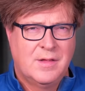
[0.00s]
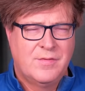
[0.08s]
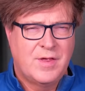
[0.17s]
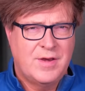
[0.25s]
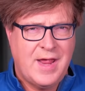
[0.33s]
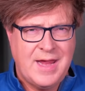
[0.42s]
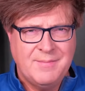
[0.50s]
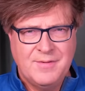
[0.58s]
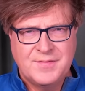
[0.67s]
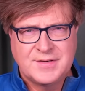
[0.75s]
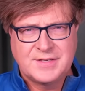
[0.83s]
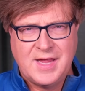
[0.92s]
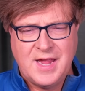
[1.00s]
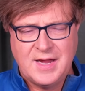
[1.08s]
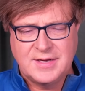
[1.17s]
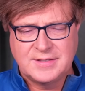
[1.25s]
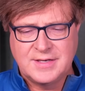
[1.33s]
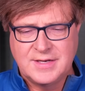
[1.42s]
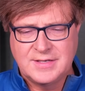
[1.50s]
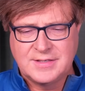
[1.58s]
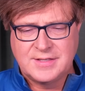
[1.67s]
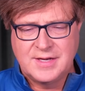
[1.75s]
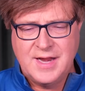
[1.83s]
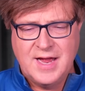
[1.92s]
The name of this case
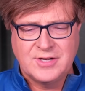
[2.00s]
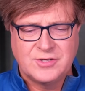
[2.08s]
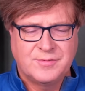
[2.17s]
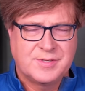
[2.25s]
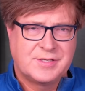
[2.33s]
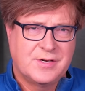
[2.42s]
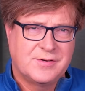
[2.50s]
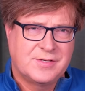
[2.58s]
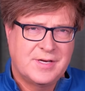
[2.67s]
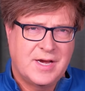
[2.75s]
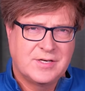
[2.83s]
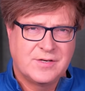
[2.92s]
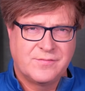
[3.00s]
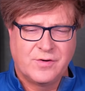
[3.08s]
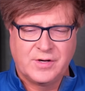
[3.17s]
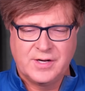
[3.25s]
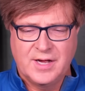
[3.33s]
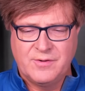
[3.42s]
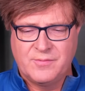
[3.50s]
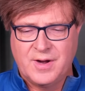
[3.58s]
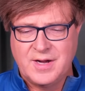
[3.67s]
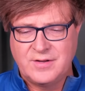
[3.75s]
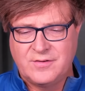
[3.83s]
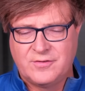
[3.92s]
is the National Association for Gun
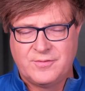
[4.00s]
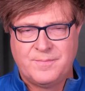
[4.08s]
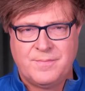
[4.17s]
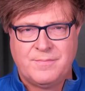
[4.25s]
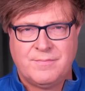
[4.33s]
Rights